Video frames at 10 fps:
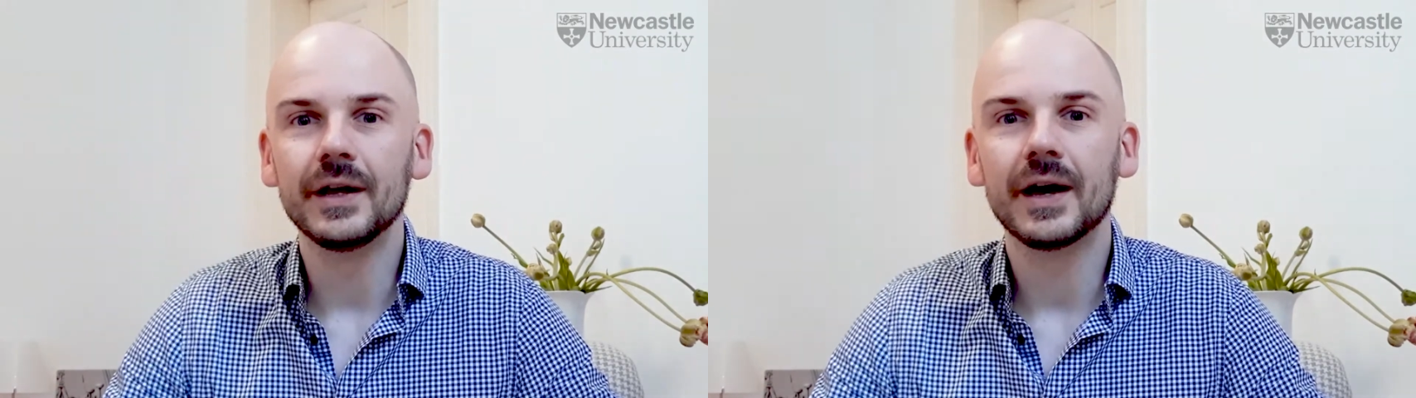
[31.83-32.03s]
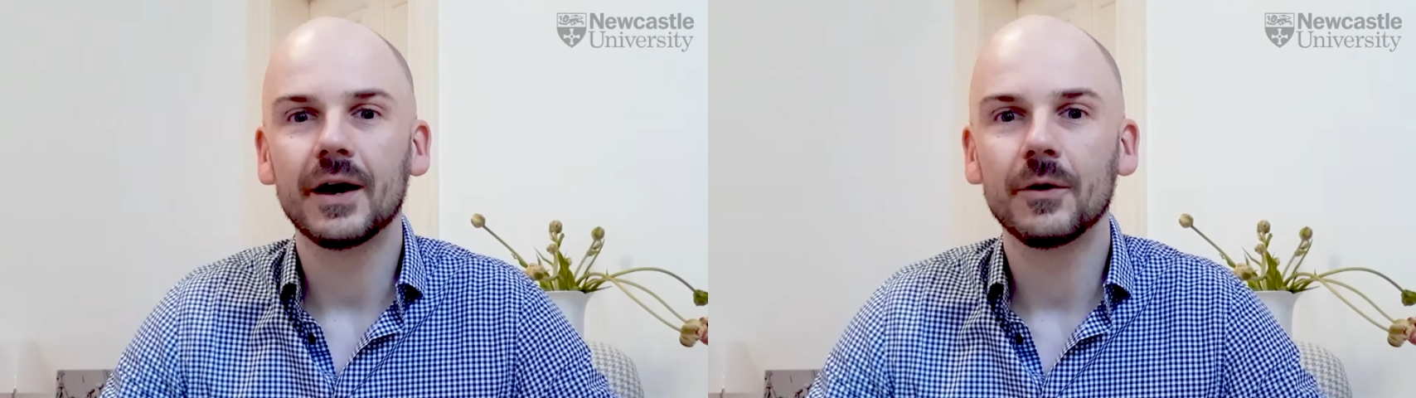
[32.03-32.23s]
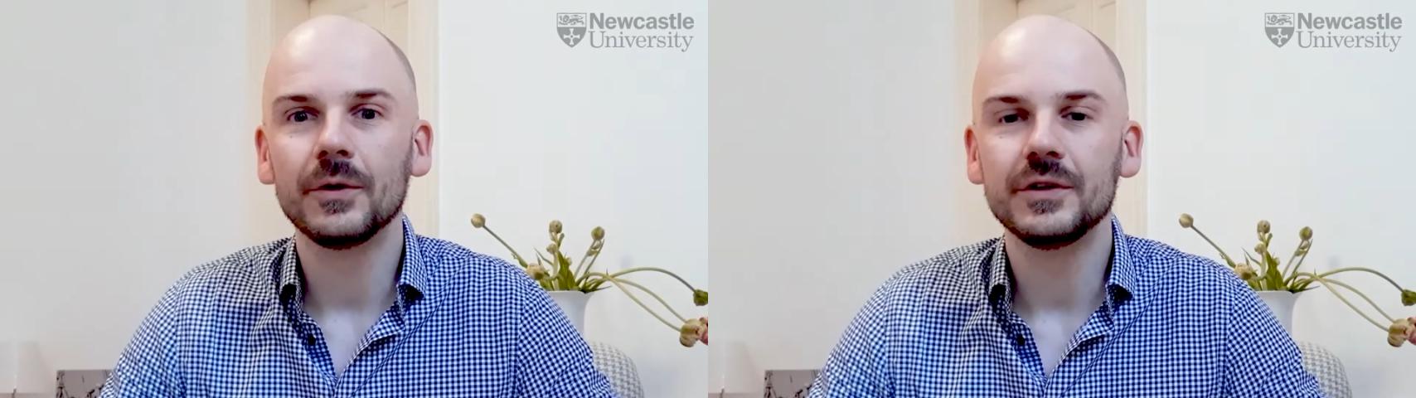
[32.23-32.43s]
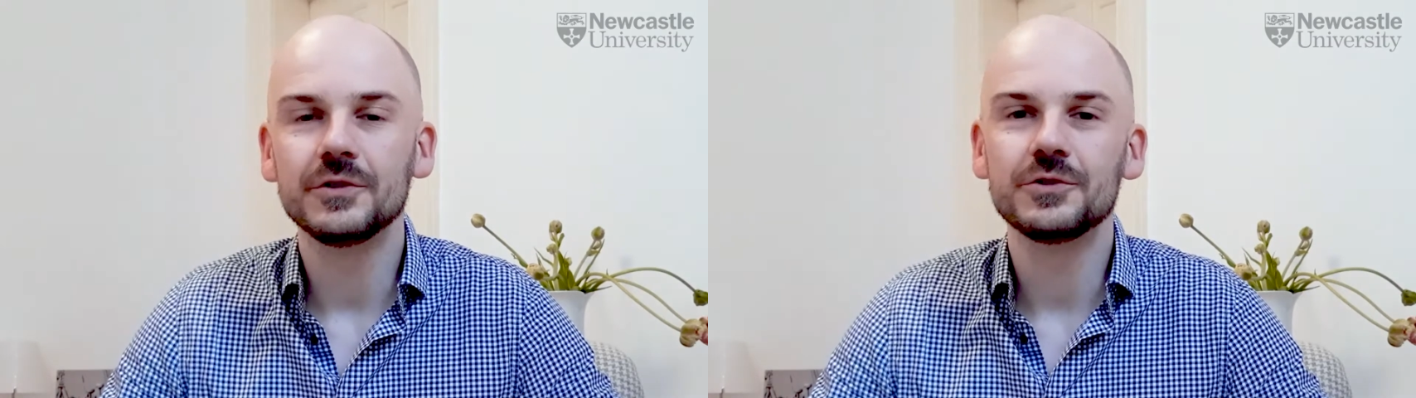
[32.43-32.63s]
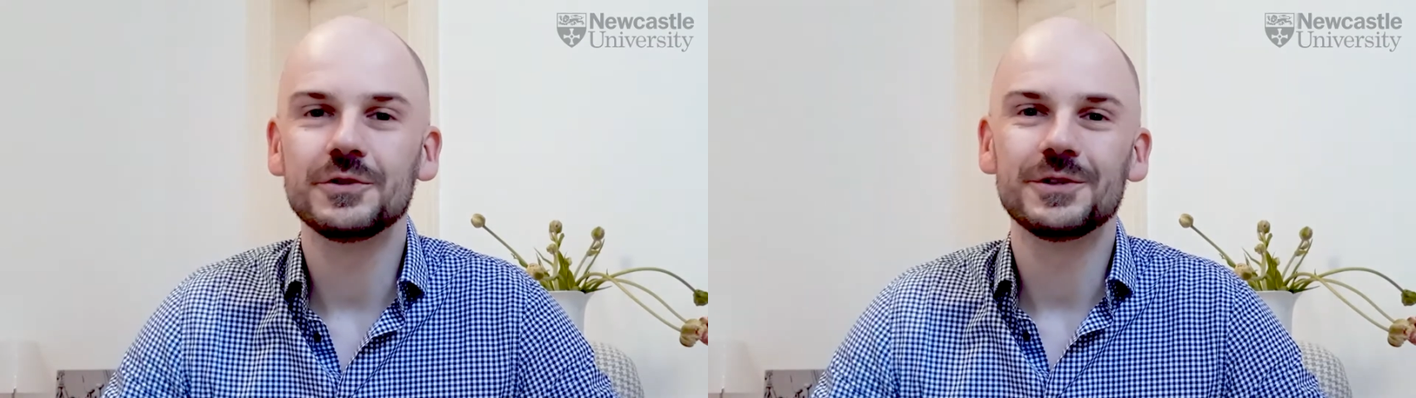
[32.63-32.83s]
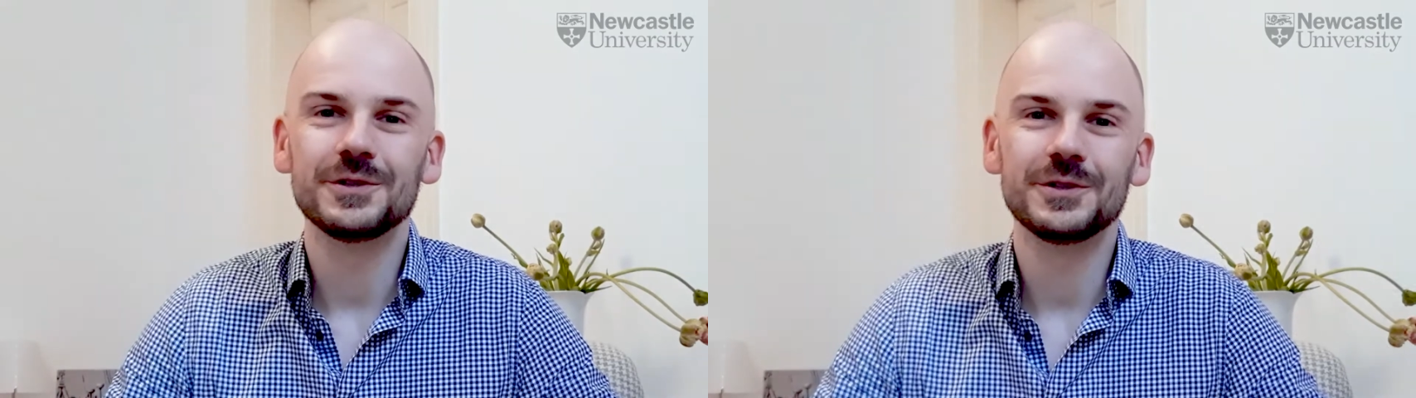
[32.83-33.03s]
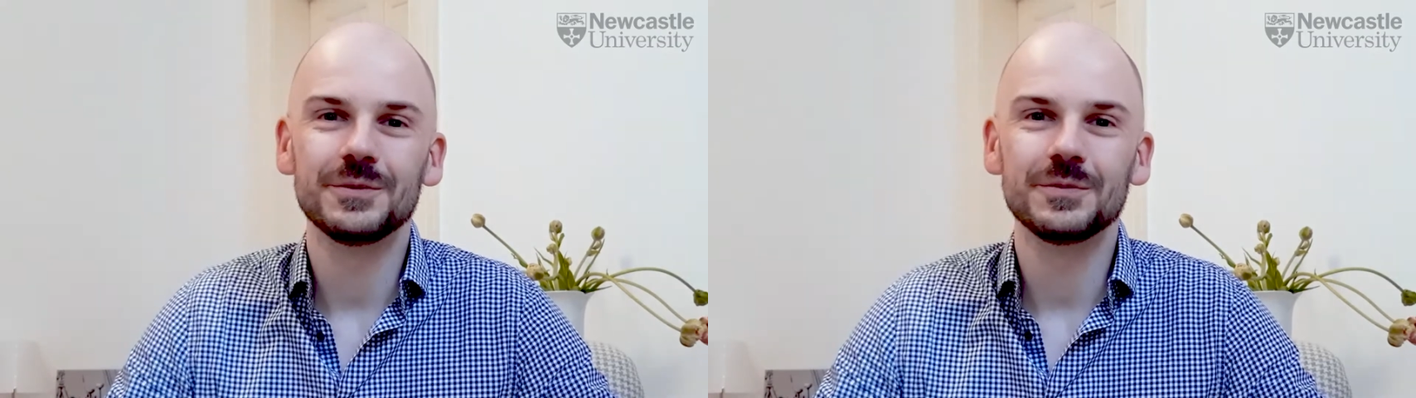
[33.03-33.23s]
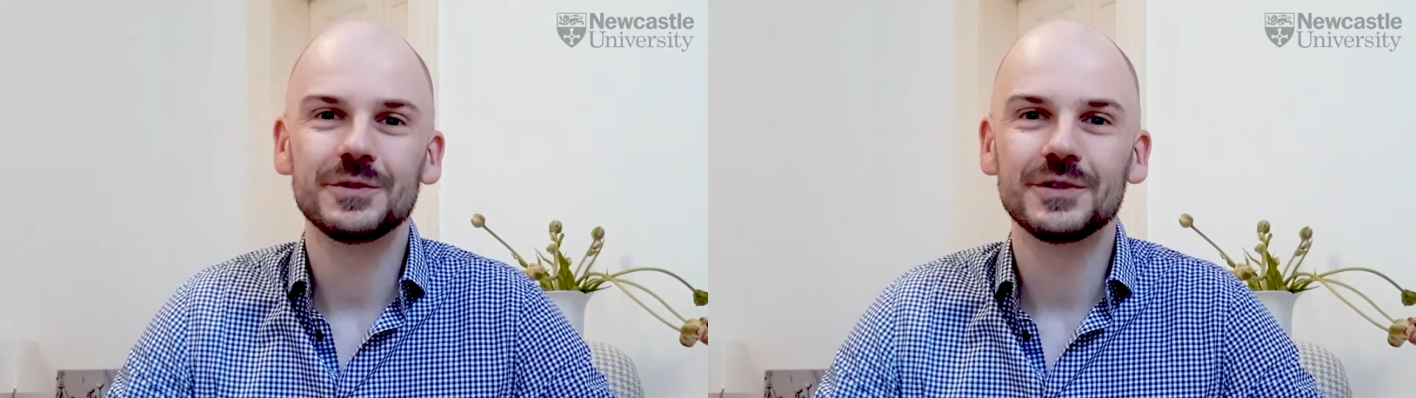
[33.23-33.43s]
how digital
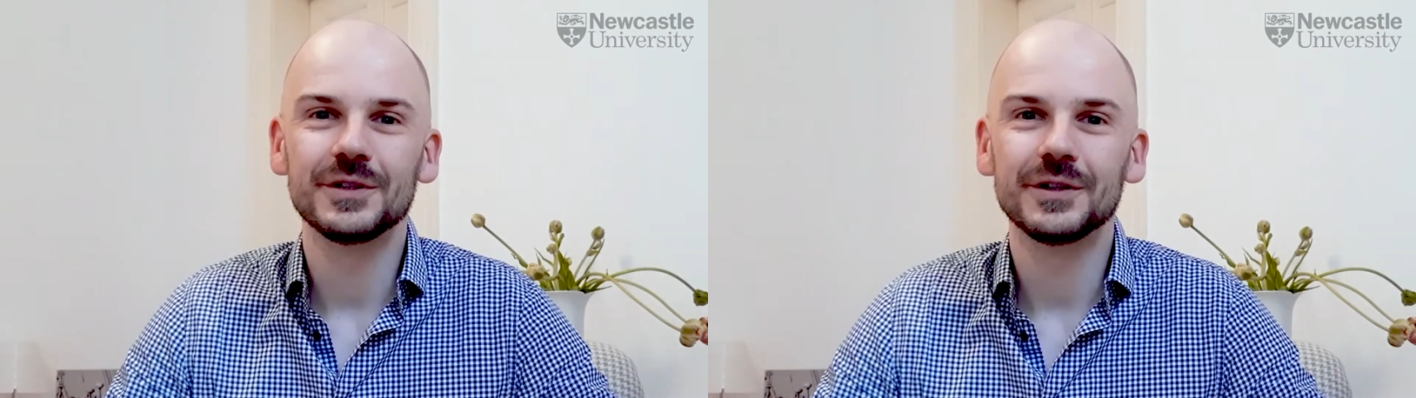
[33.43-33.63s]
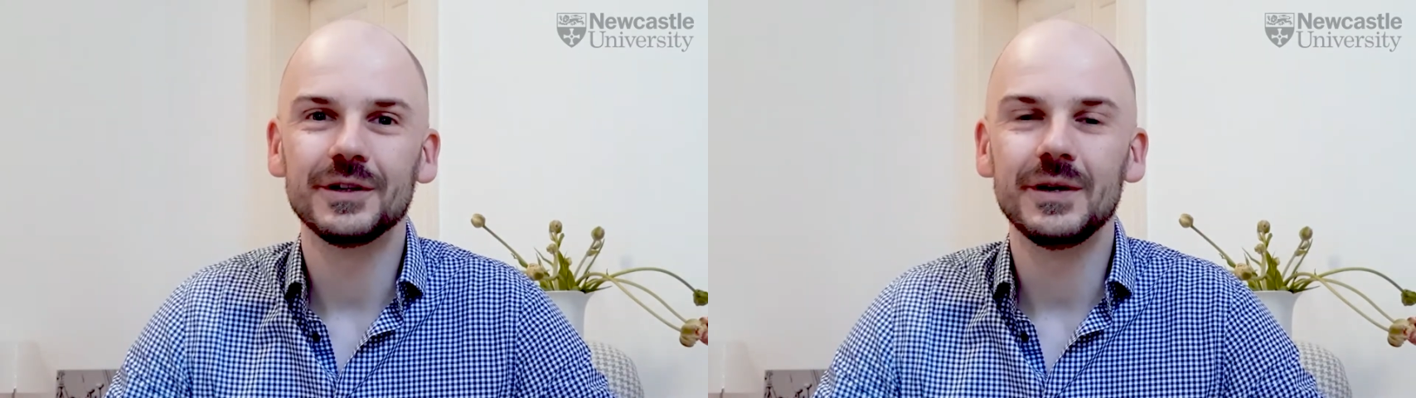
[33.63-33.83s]
systems uh,